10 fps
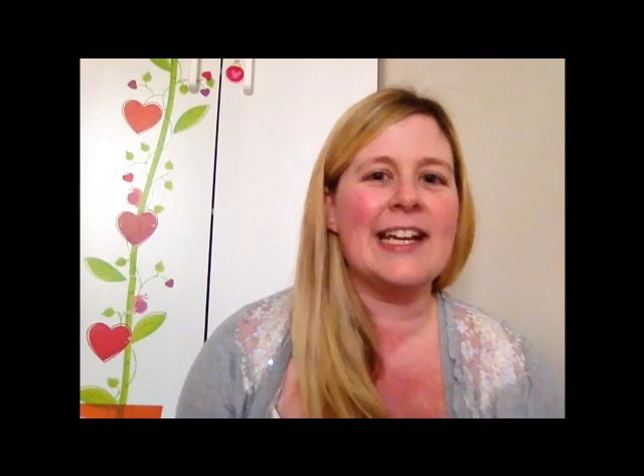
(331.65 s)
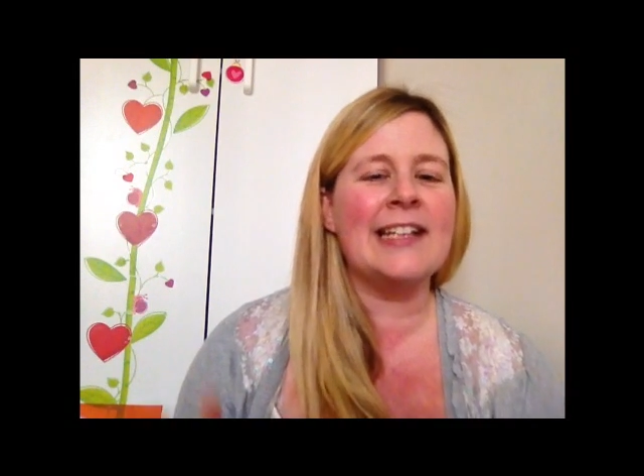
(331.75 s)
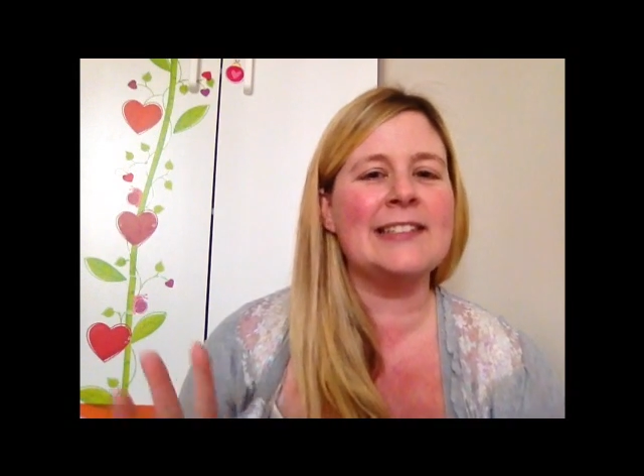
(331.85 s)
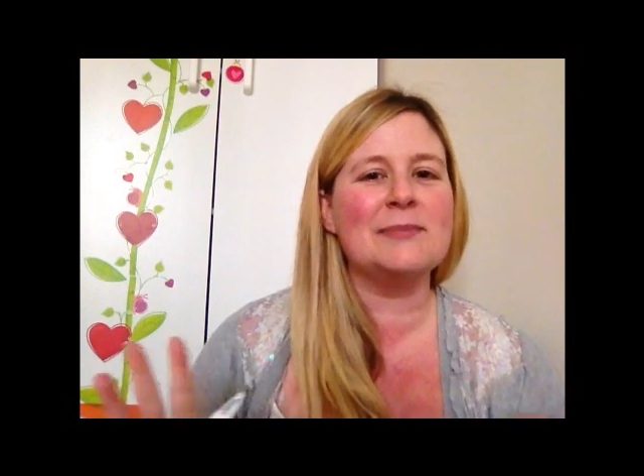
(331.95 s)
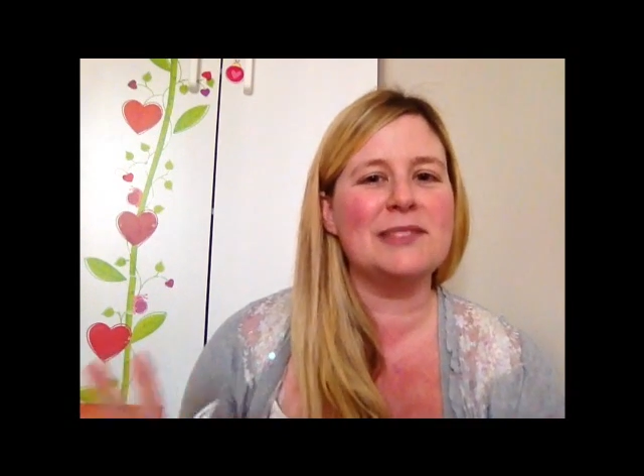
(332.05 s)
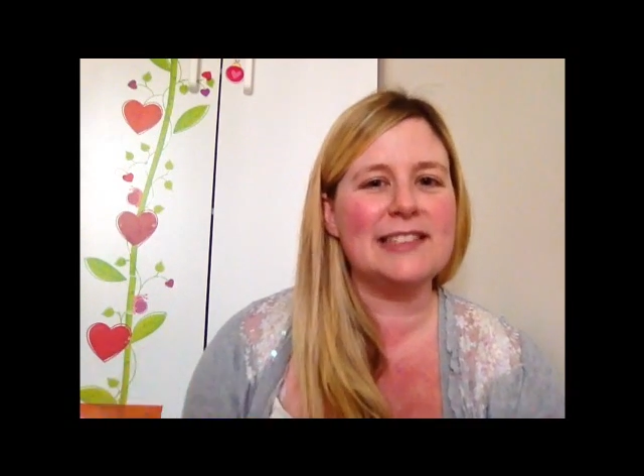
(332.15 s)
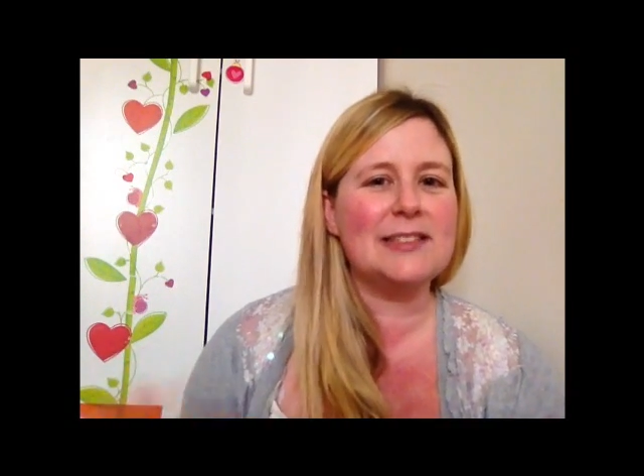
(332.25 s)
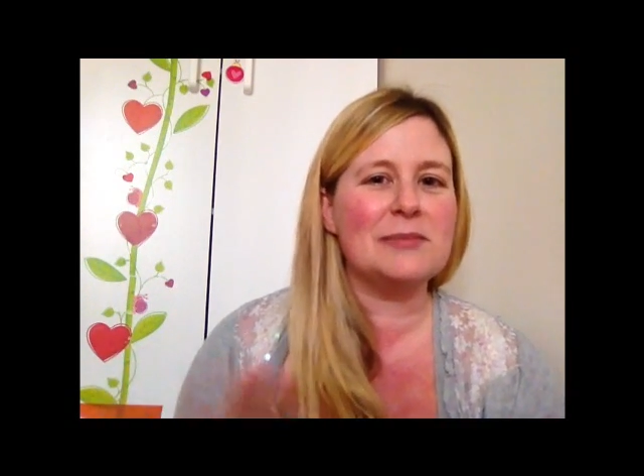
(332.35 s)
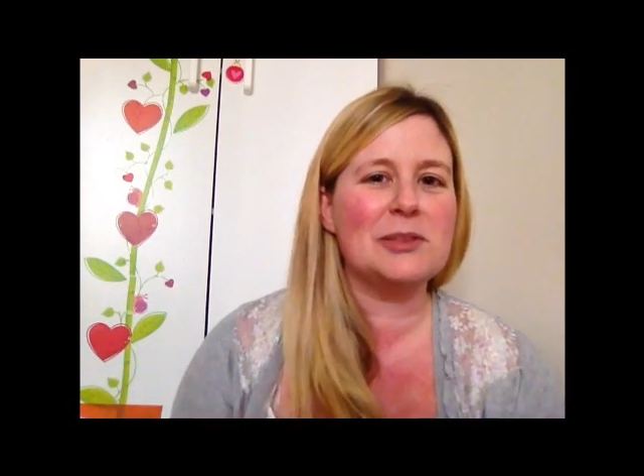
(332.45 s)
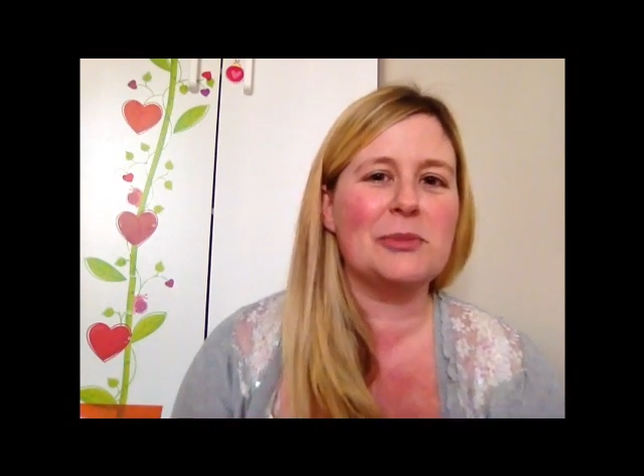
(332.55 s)
and some
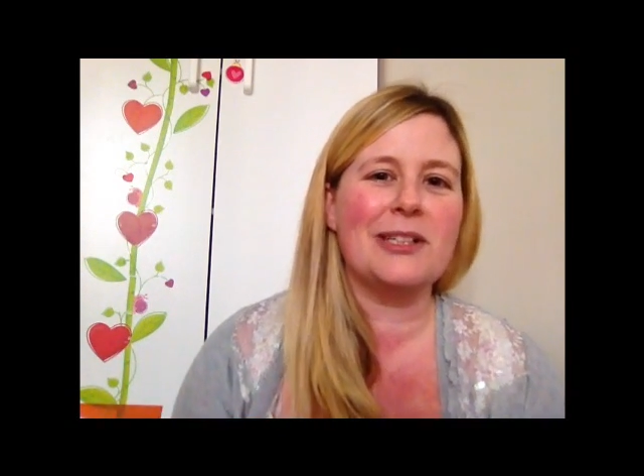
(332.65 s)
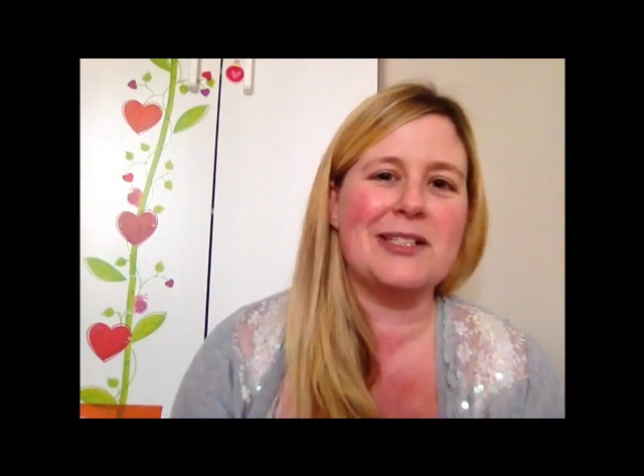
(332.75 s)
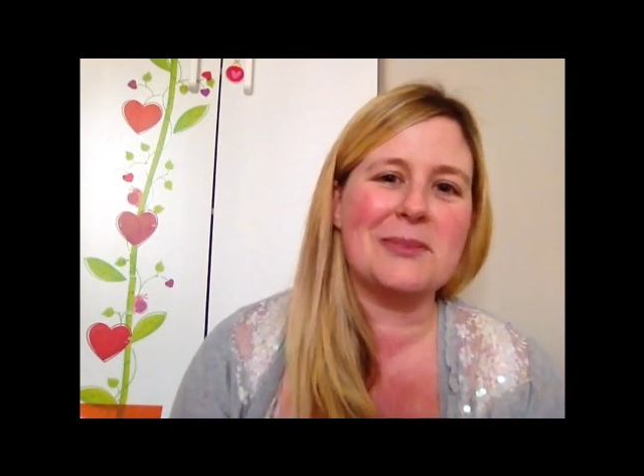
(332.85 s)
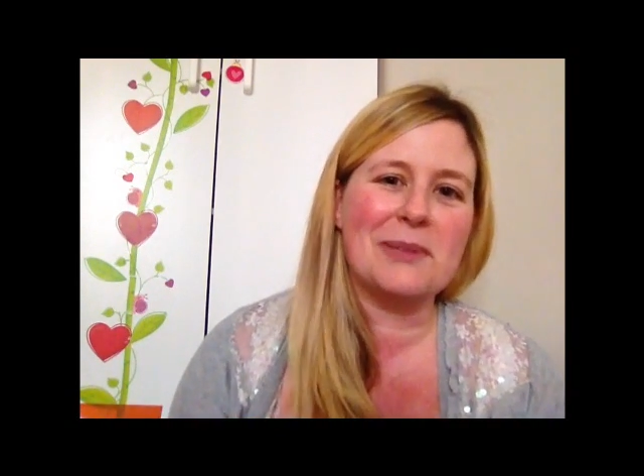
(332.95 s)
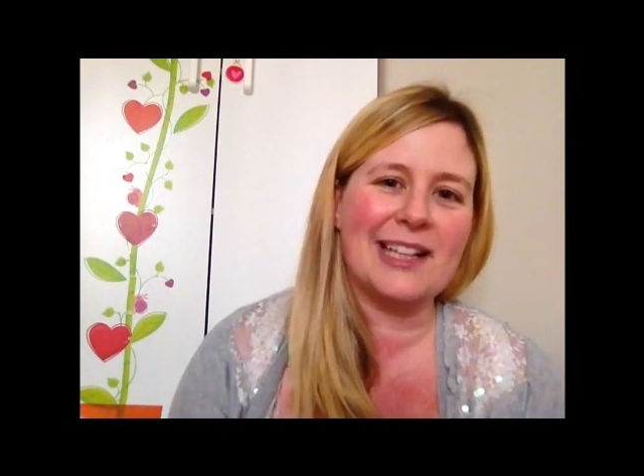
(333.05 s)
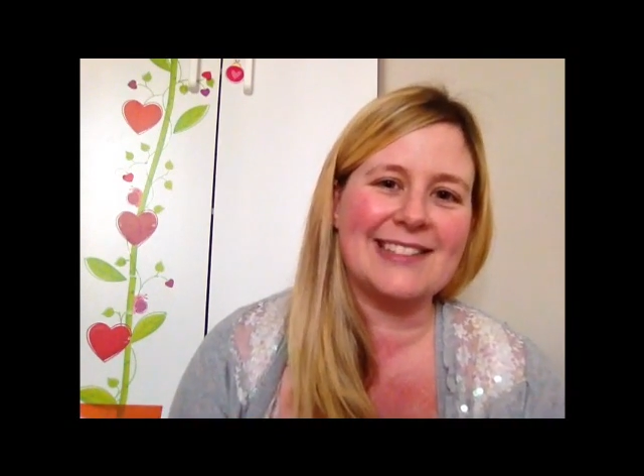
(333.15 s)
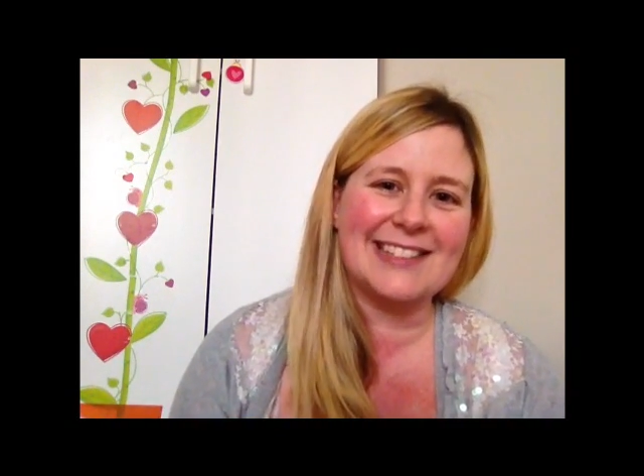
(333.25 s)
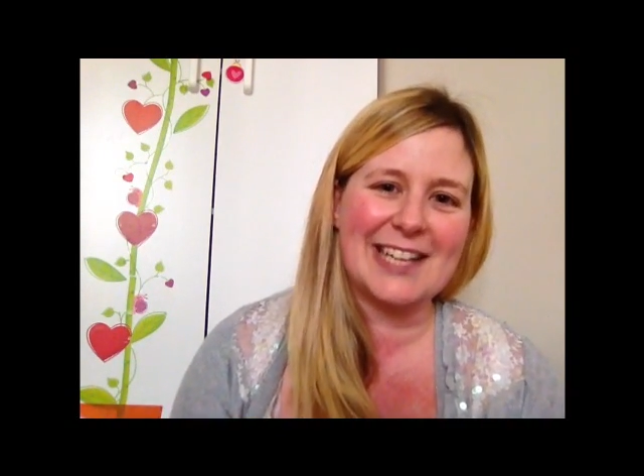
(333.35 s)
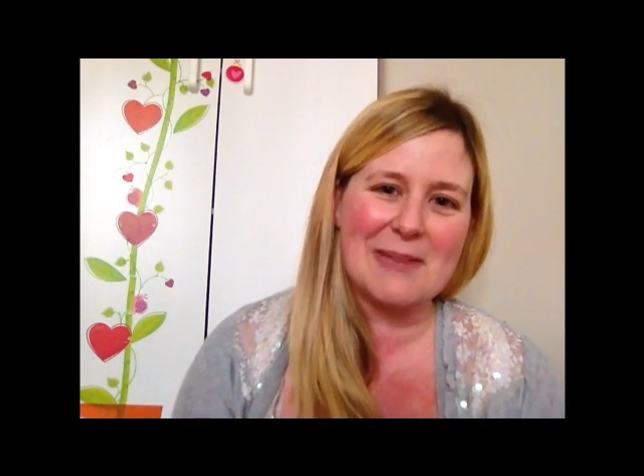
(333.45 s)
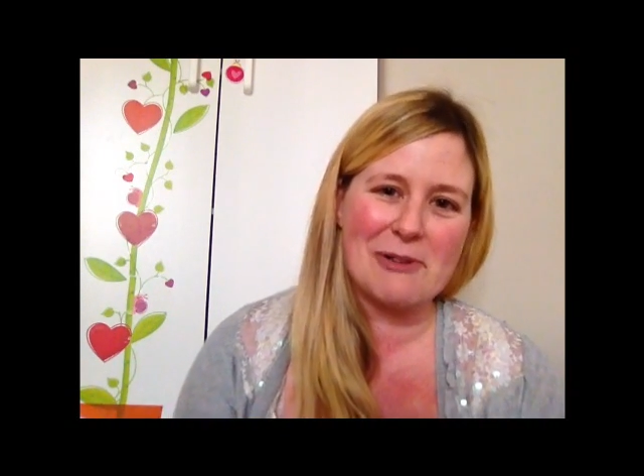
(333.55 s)
systems to put into place to keep